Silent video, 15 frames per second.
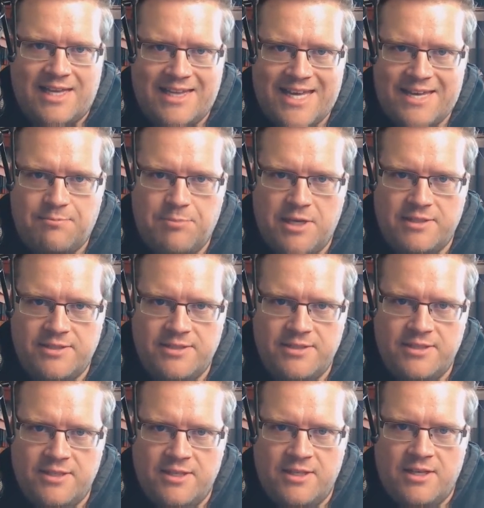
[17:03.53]
like button
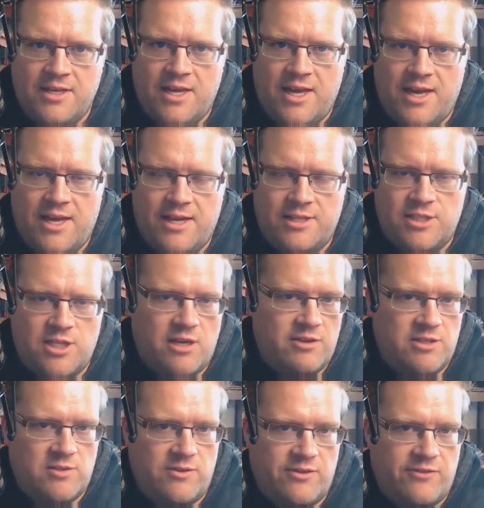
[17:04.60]
and share
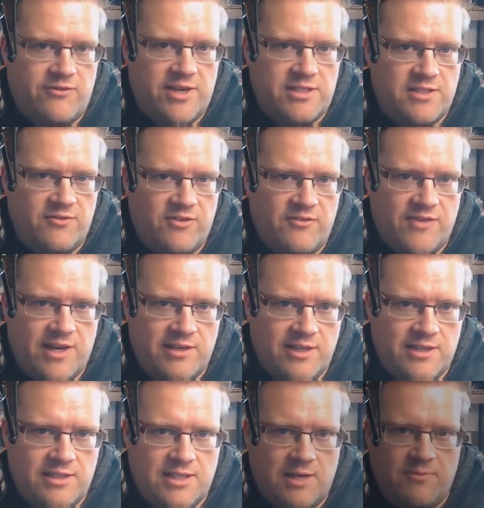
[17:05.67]
this with your friends if you found
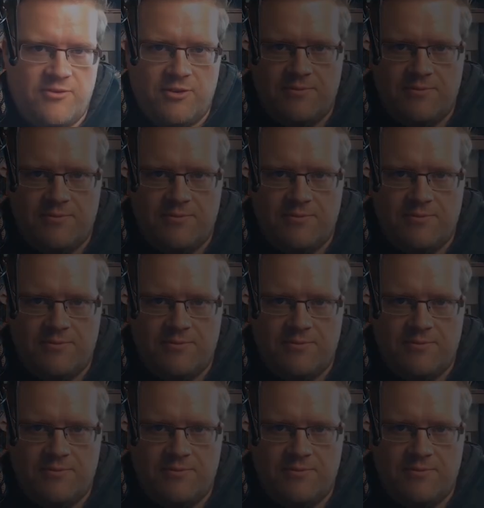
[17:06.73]
it helpful.